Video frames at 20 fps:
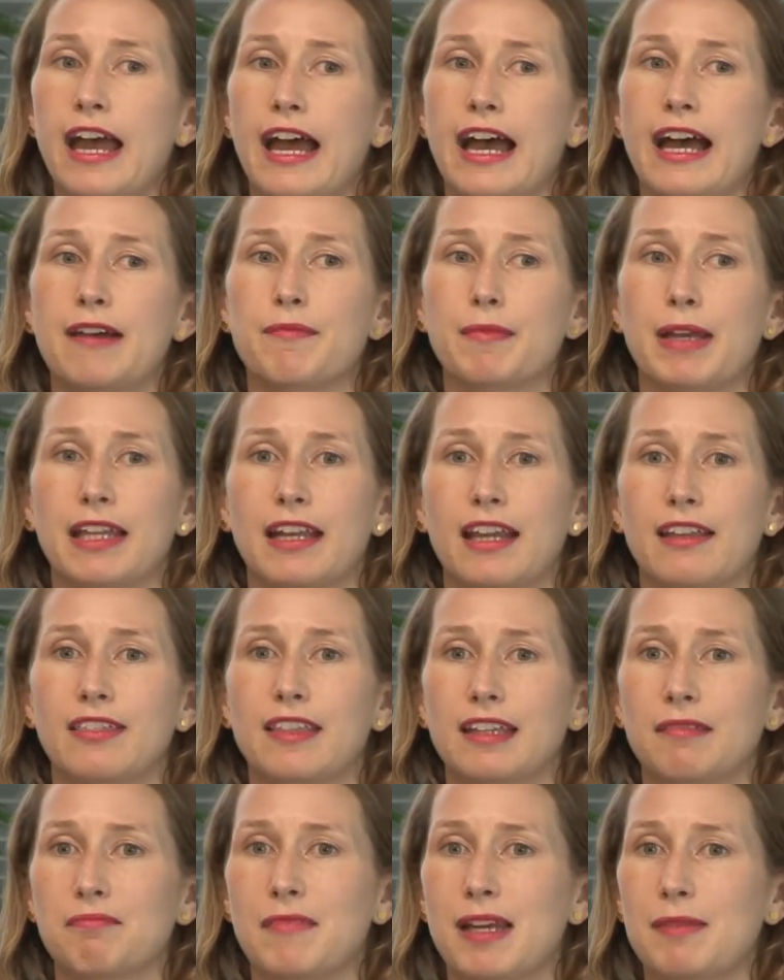Um, and I
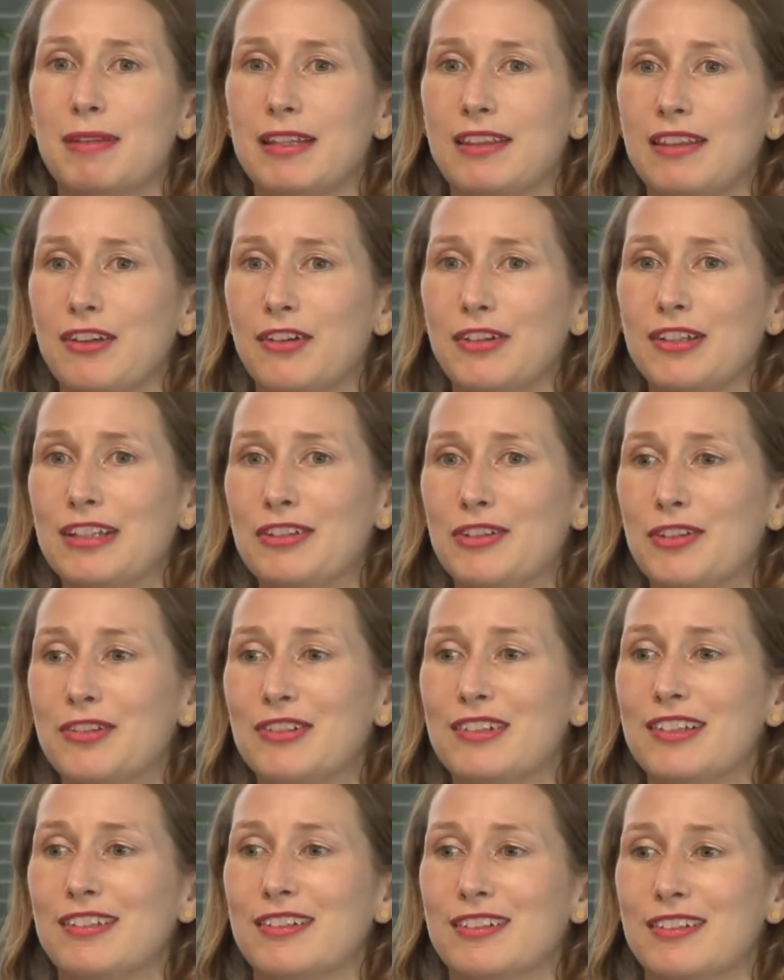think maybe the only new
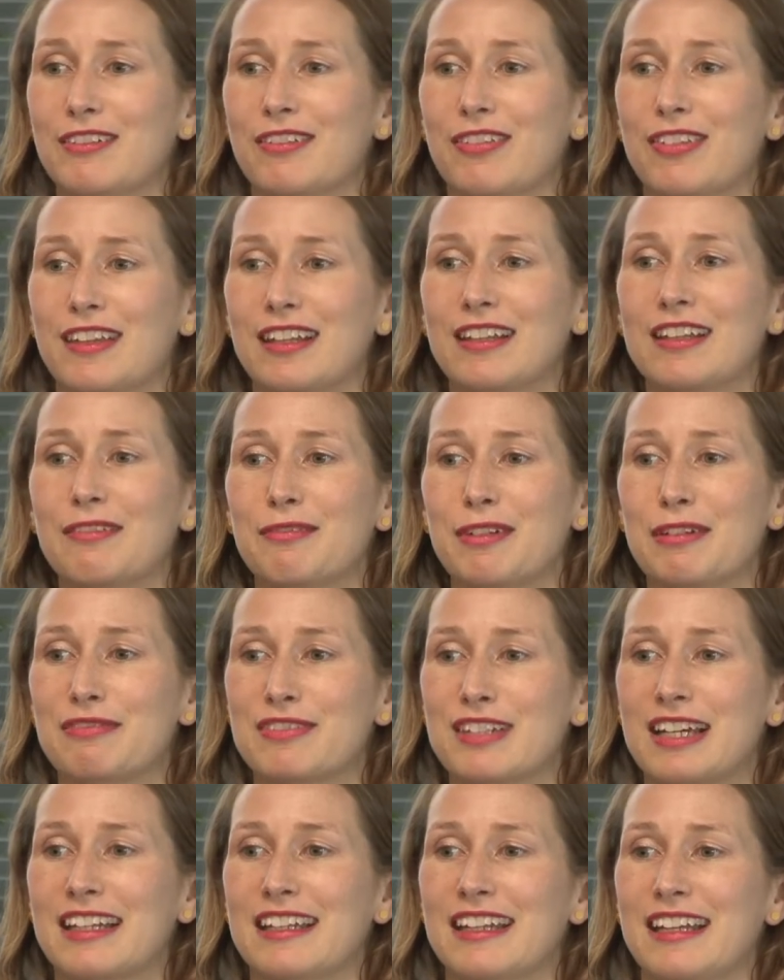digital thing that
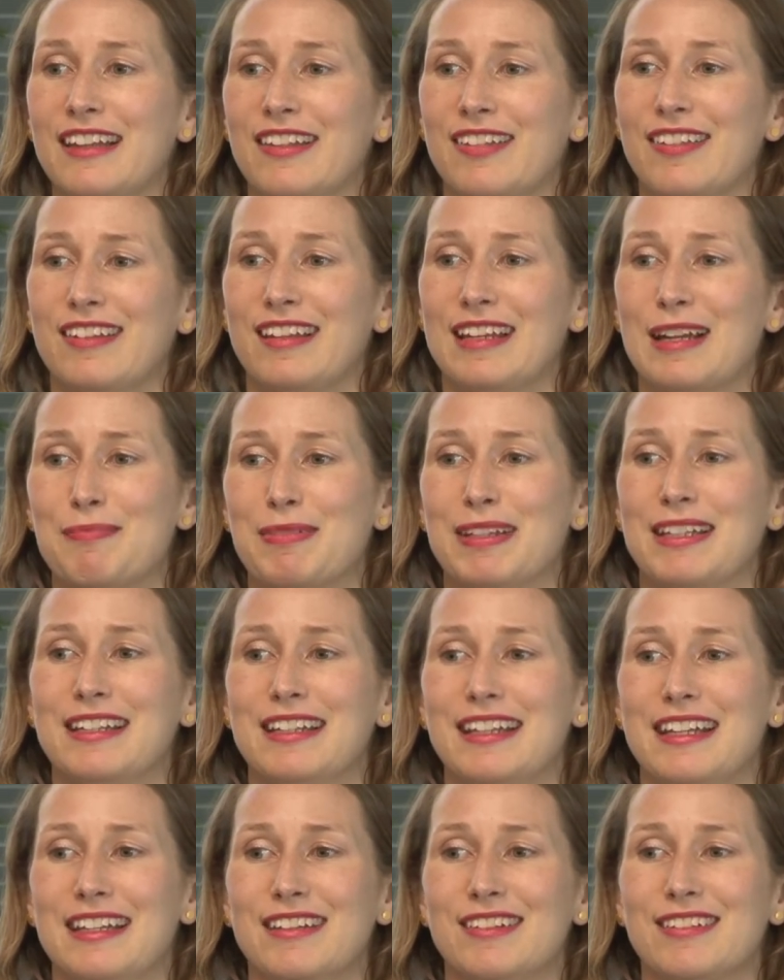we've done is set up an
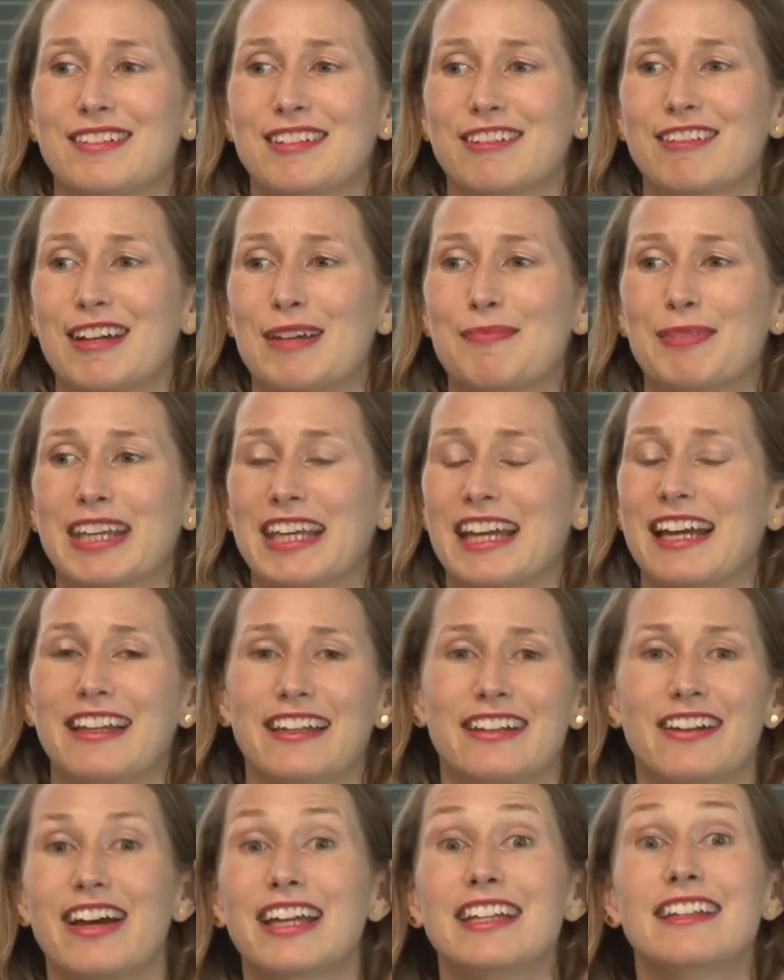Instagram
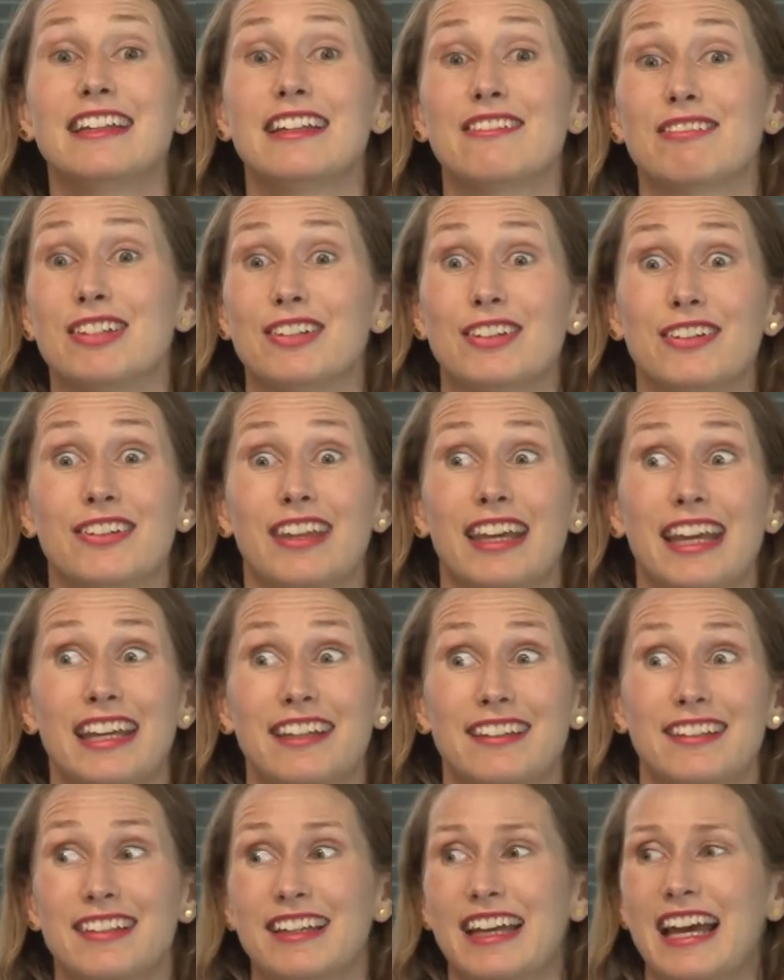account, and I didn't even do
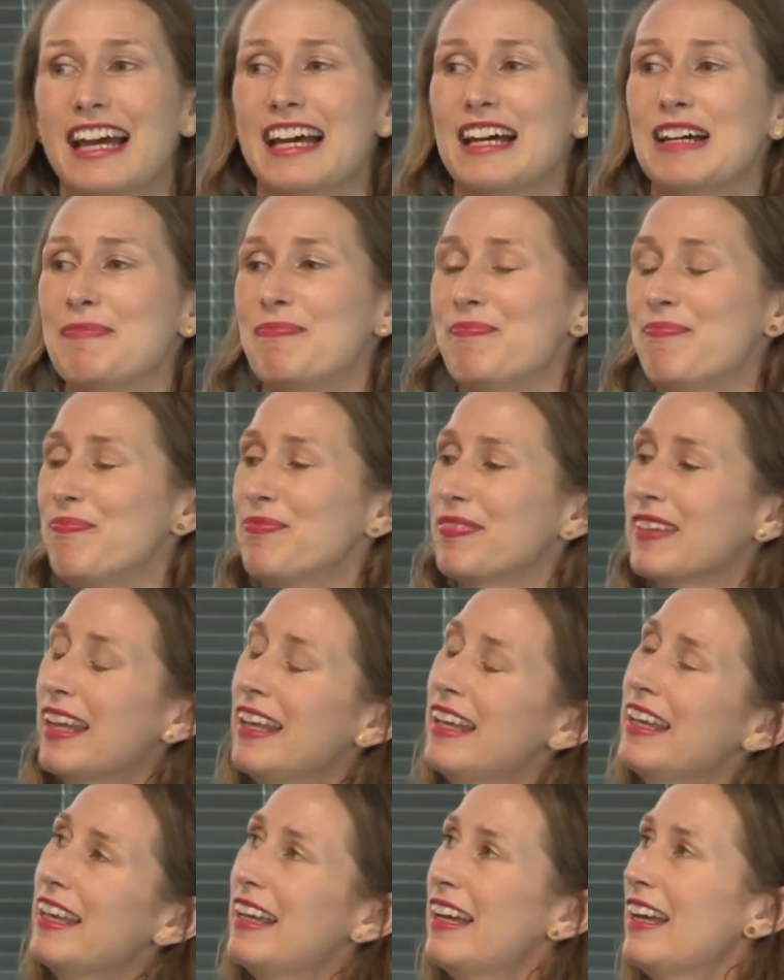that. Um,
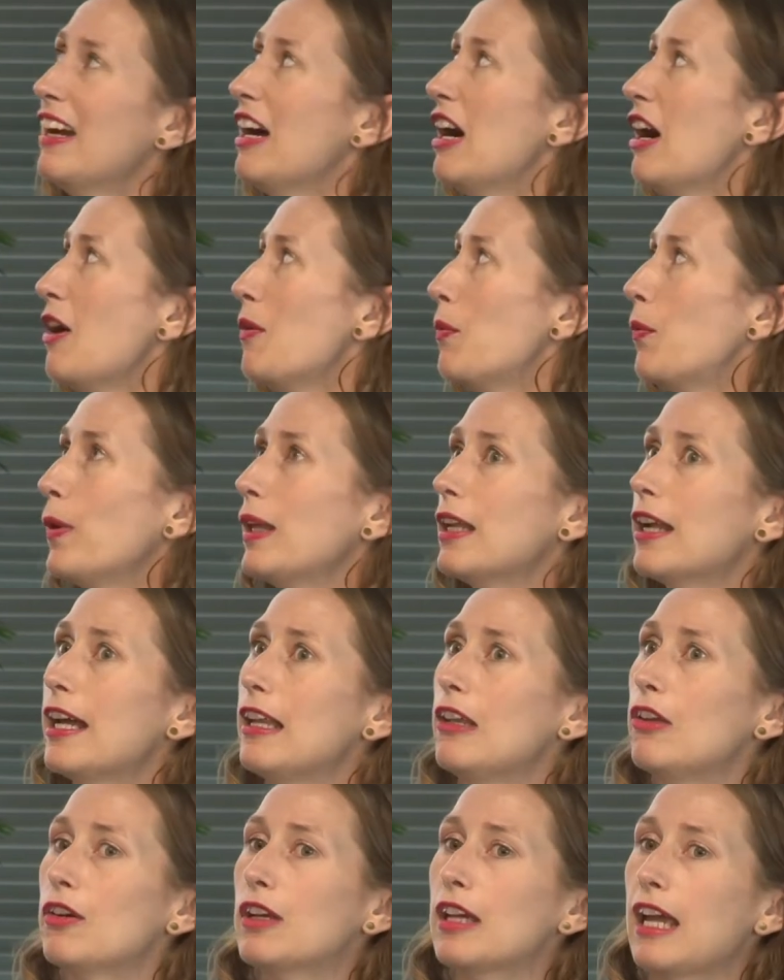when
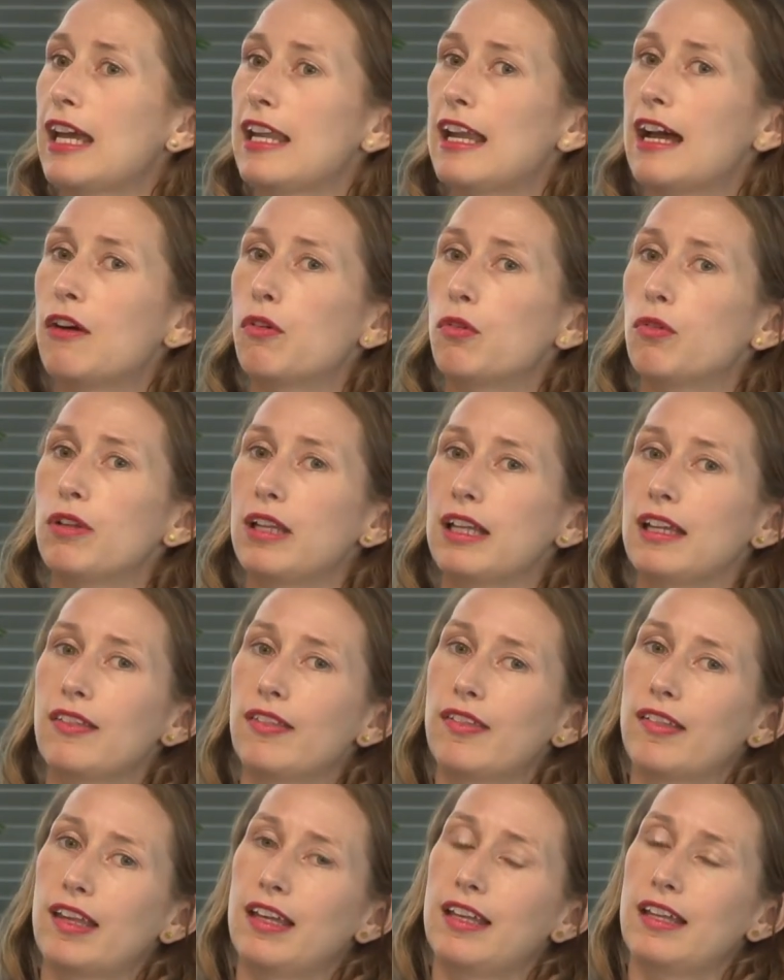I look at our
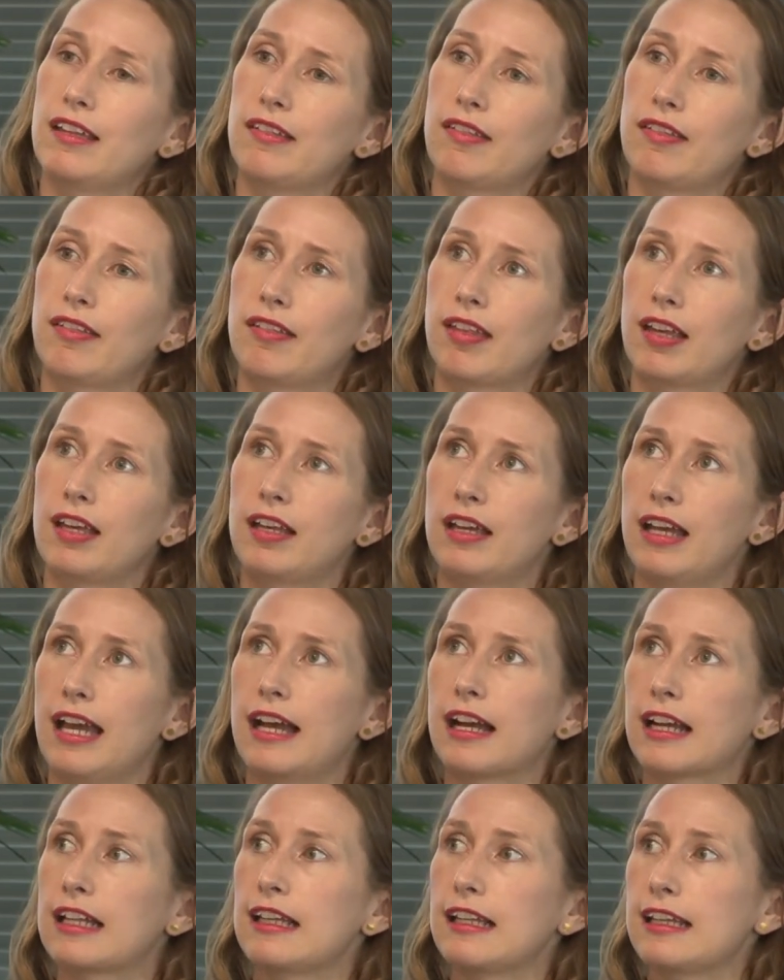audiences,
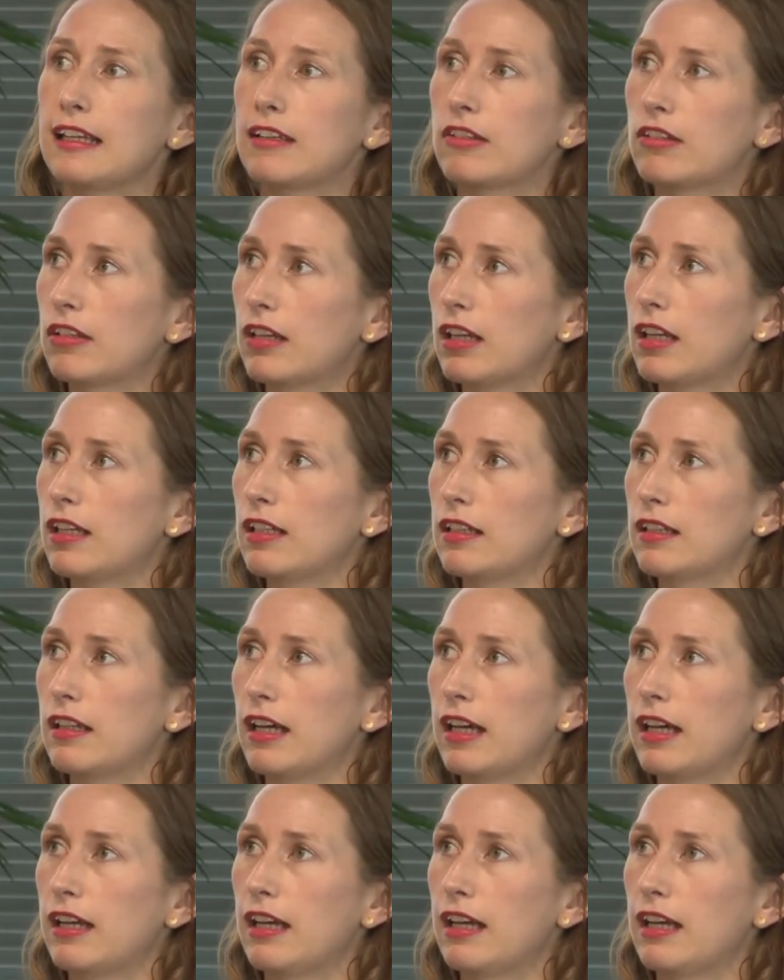our collection,